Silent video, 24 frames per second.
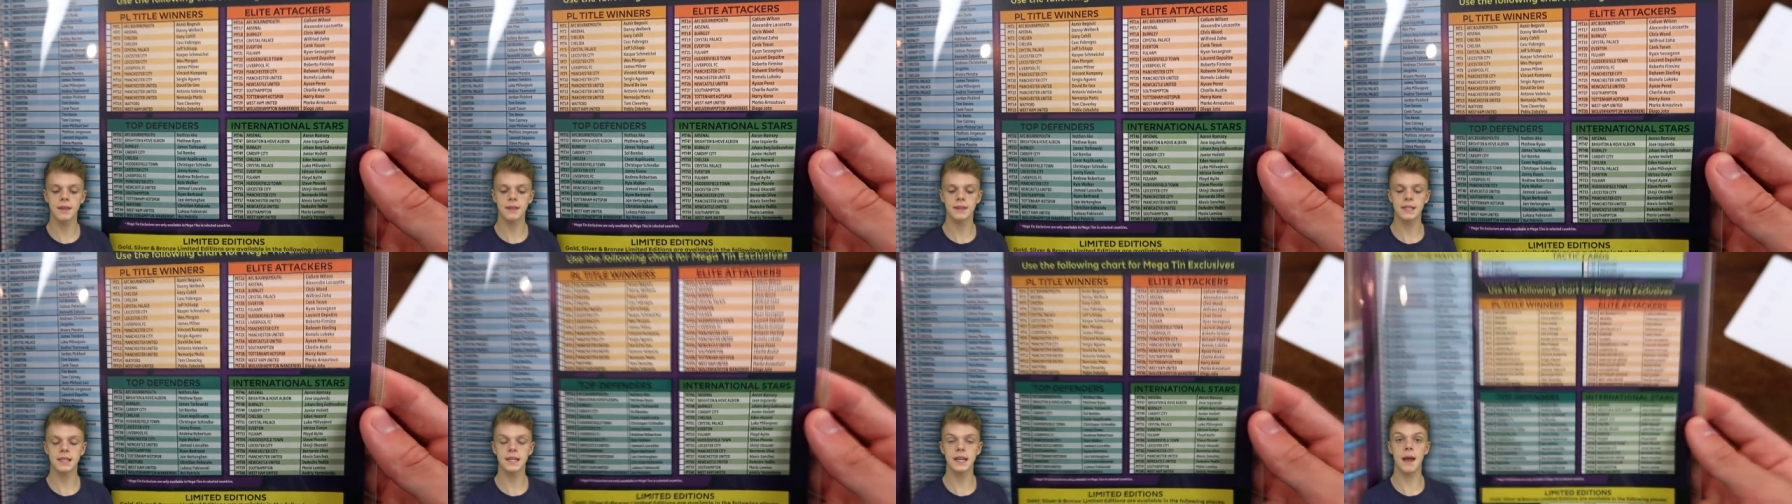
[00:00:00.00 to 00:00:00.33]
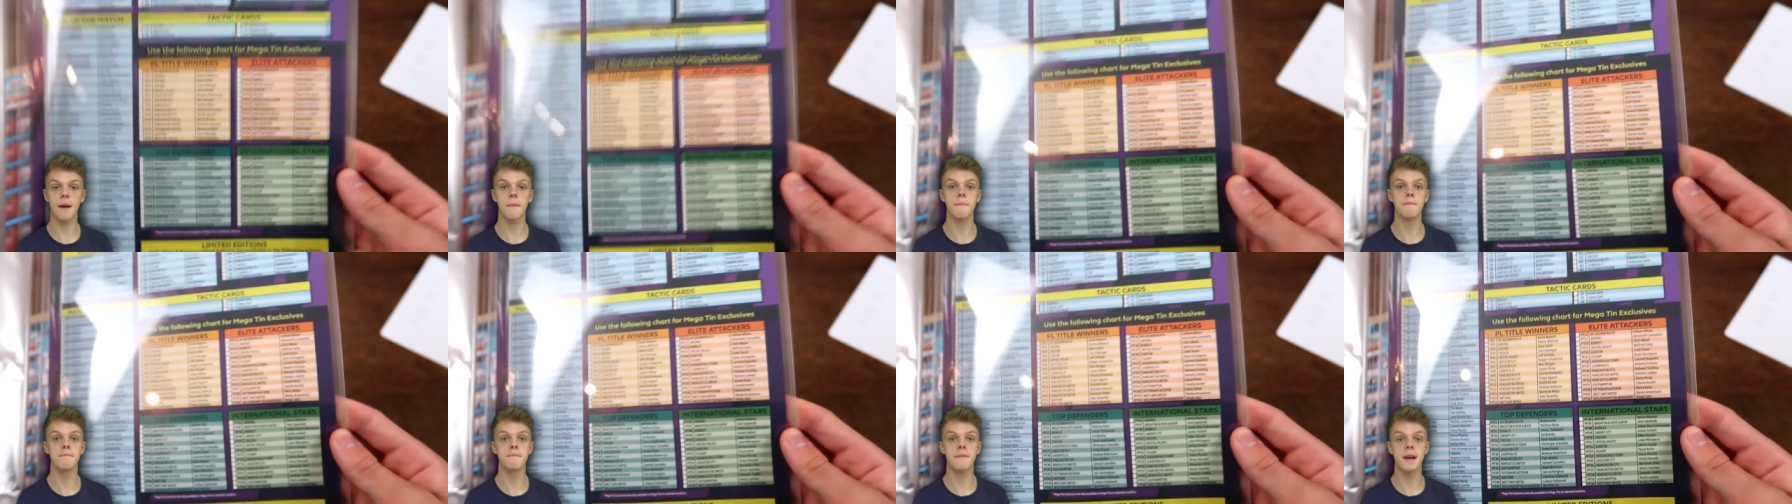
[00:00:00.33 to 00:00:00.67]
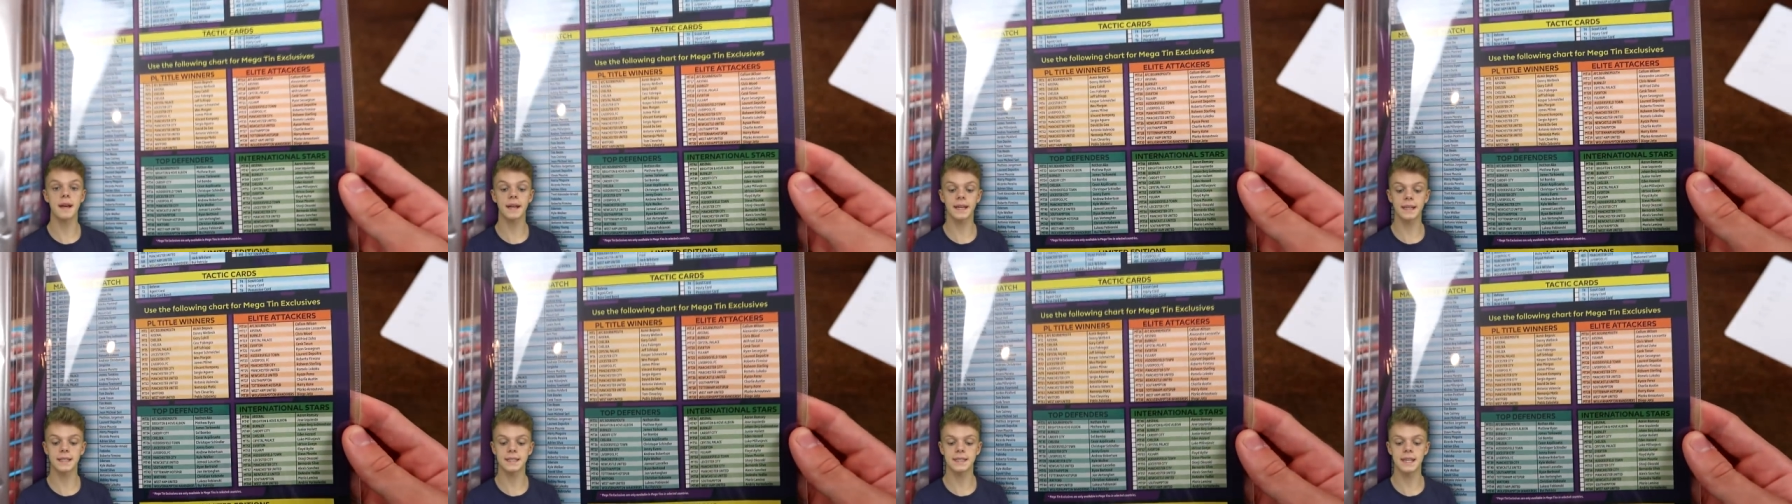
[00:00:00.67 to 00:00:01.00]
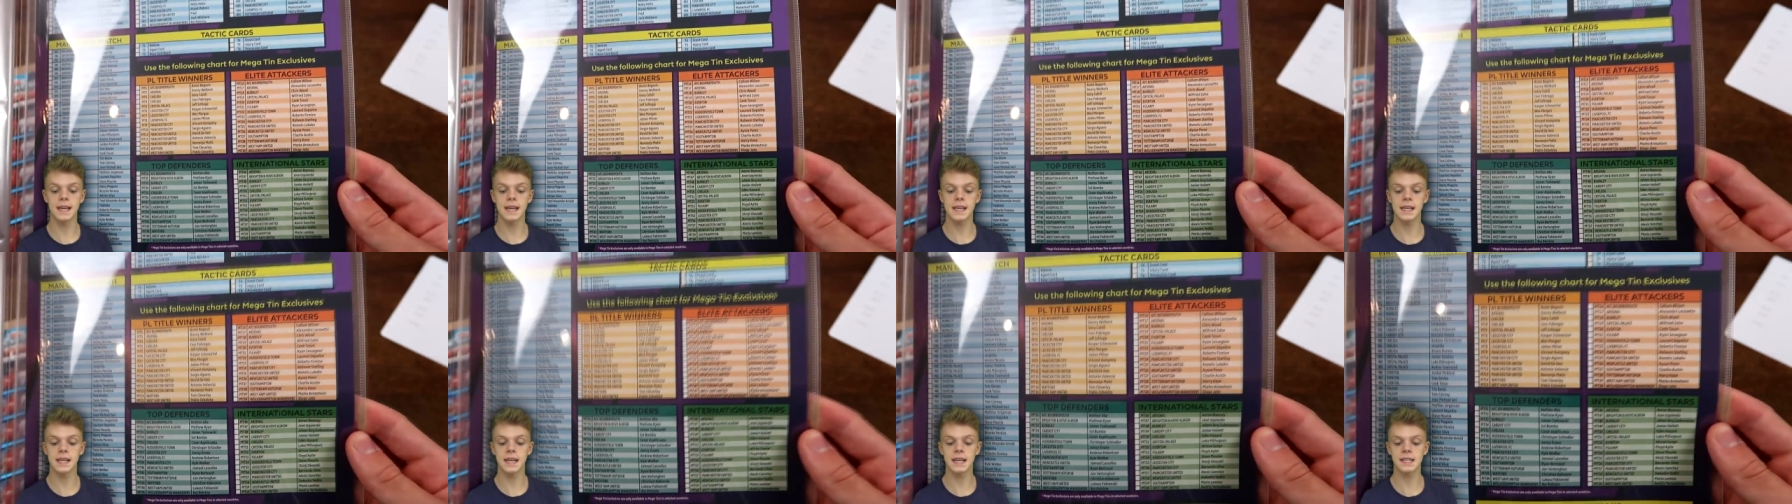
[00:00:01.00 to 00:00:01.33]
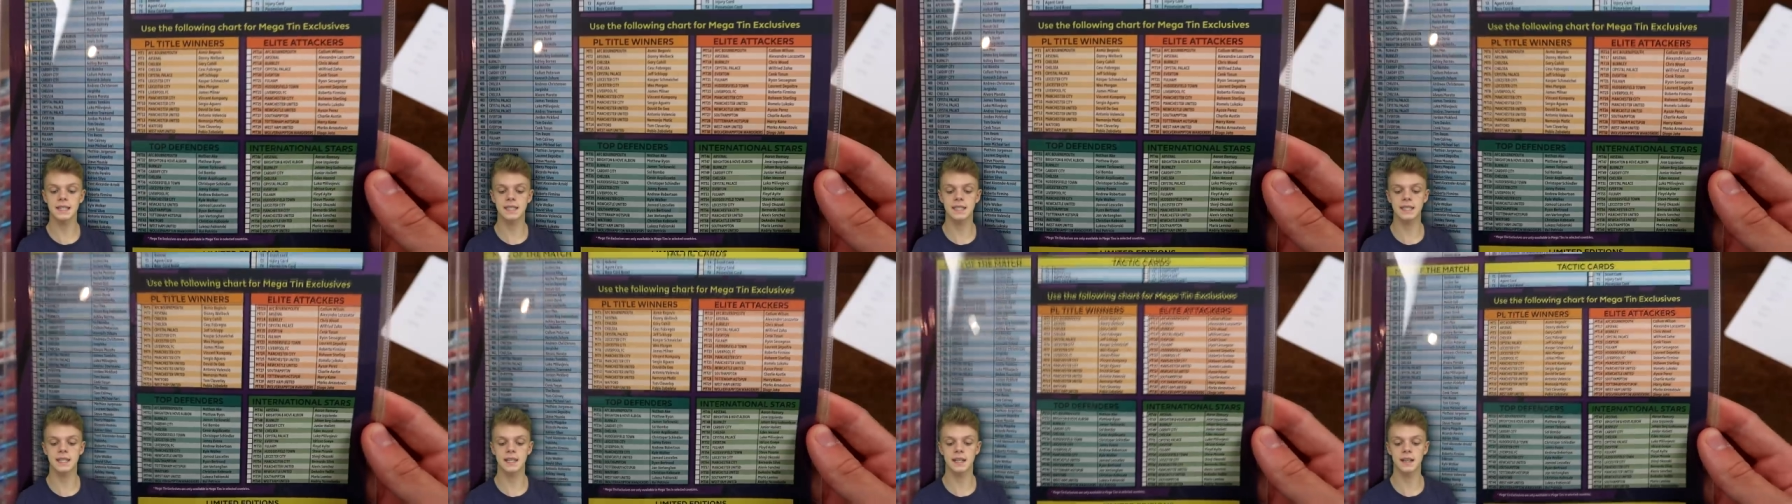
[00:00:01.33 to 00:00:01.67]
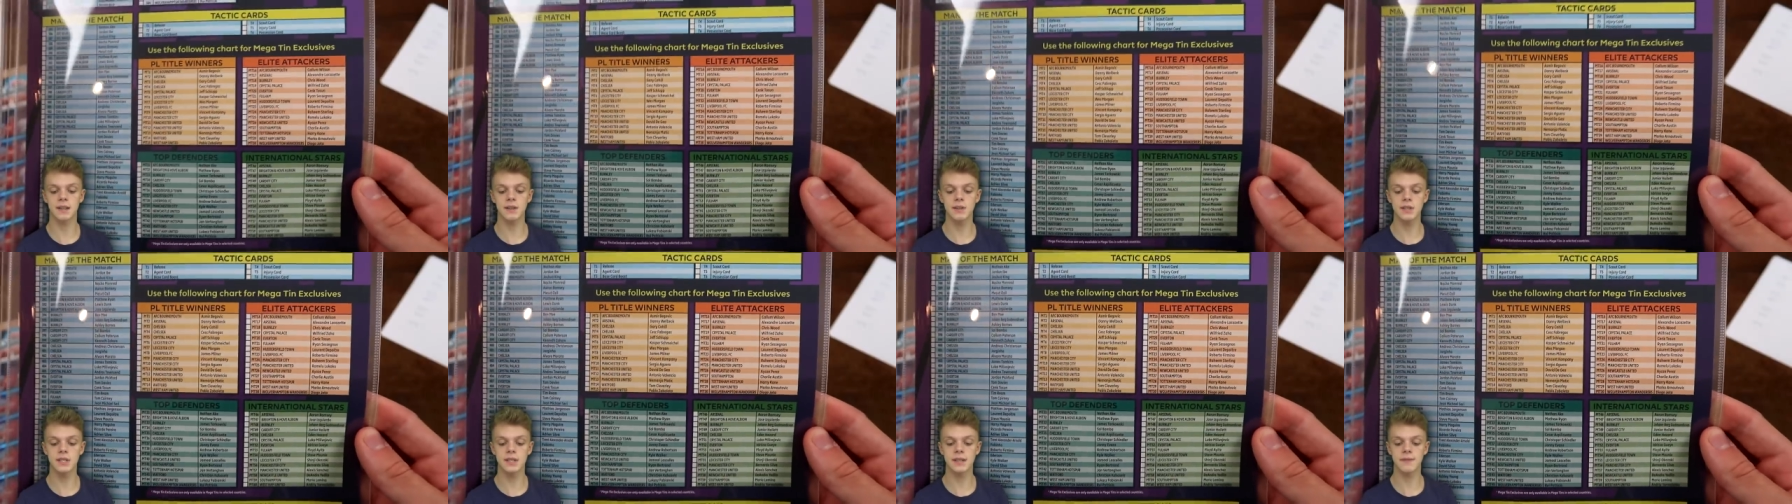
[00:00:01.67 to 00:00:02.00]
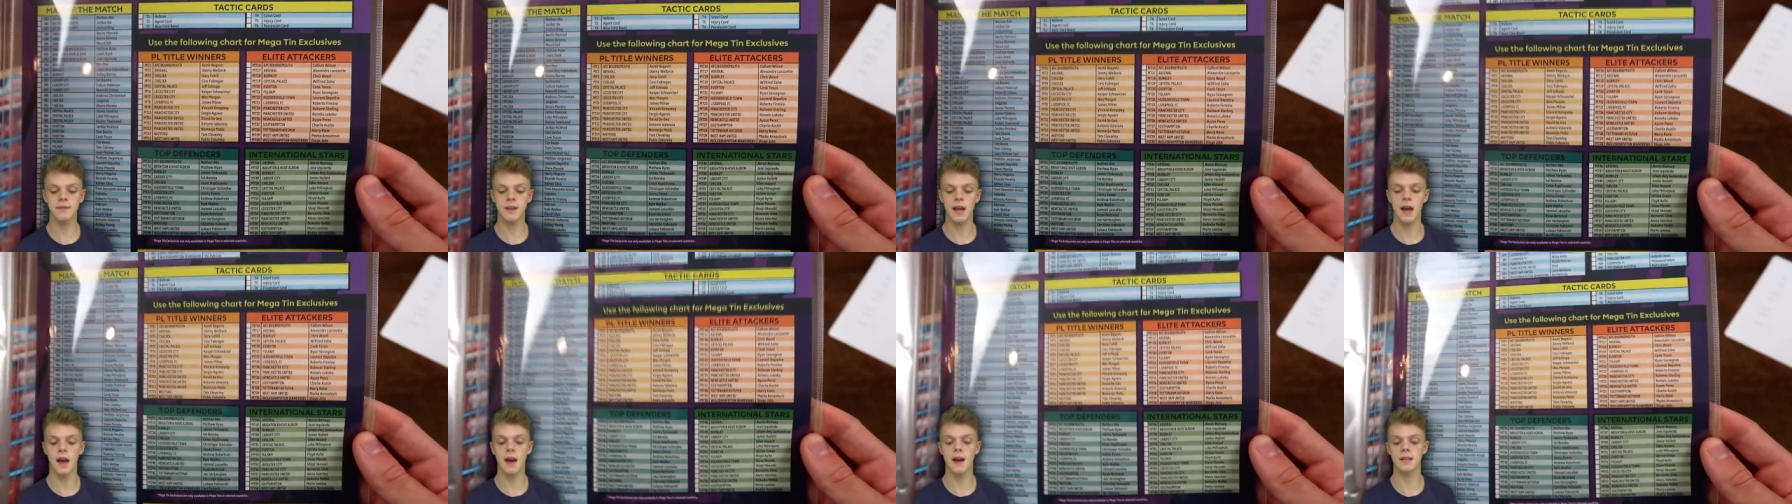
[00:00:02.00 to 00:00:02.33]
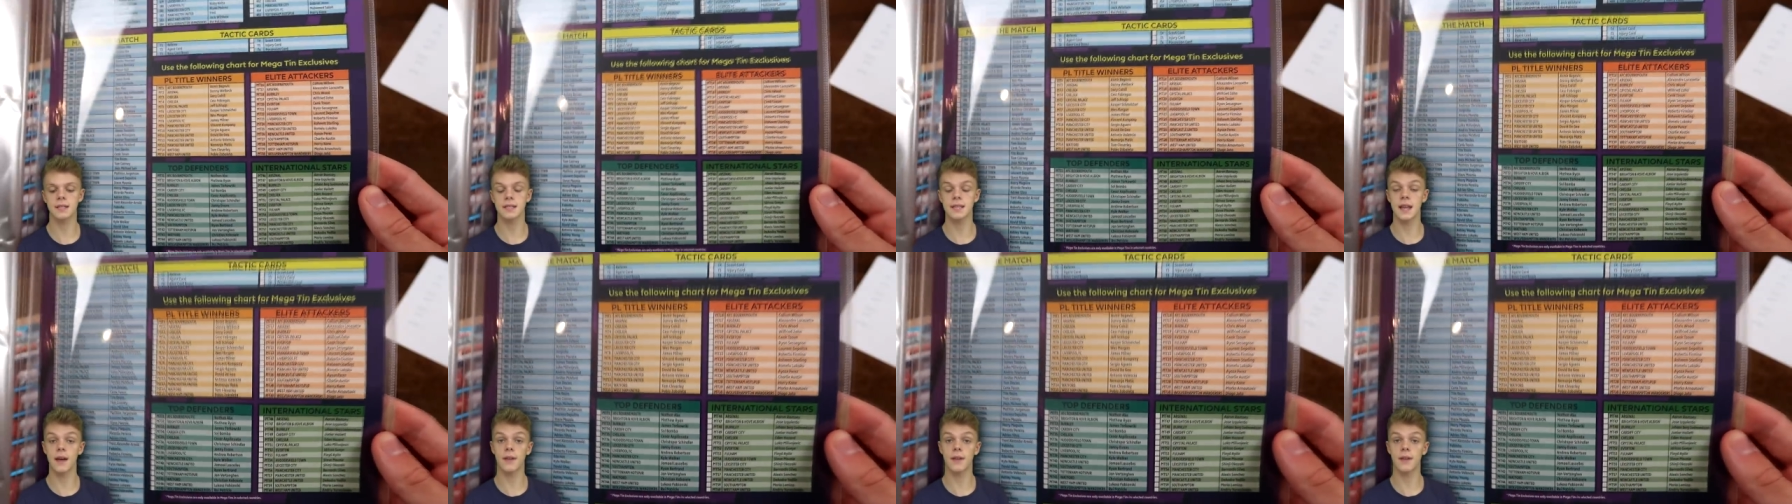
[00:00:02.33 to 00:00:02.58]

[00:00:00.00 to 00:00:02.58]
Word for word: the Megatin exclusive cards.